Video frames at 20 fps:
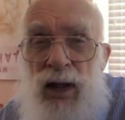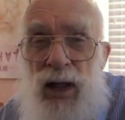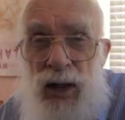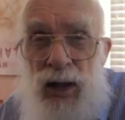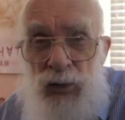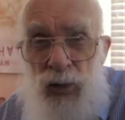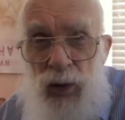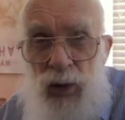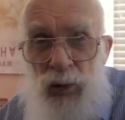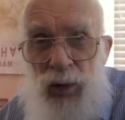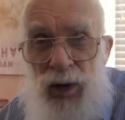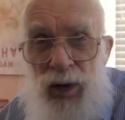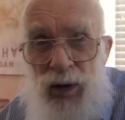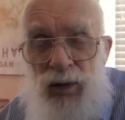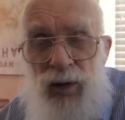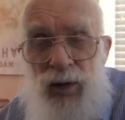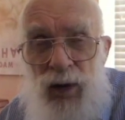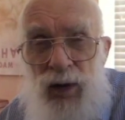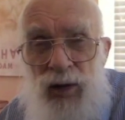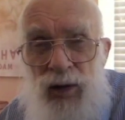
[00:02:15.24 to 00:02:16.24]
it will
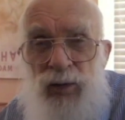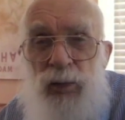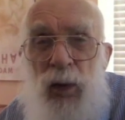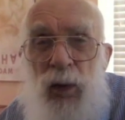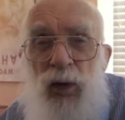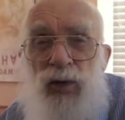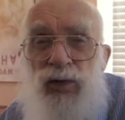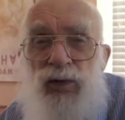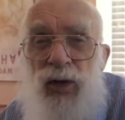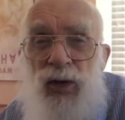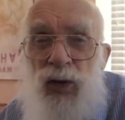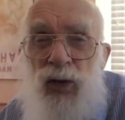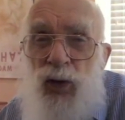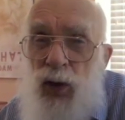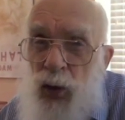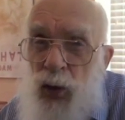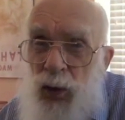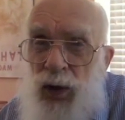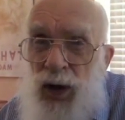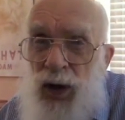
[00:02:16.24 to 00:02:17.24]
be exposed to the
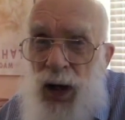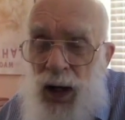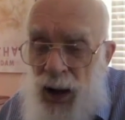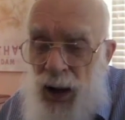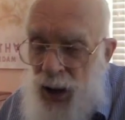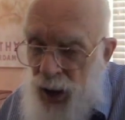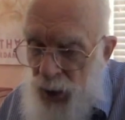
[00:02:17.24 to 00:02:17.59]
whole world. I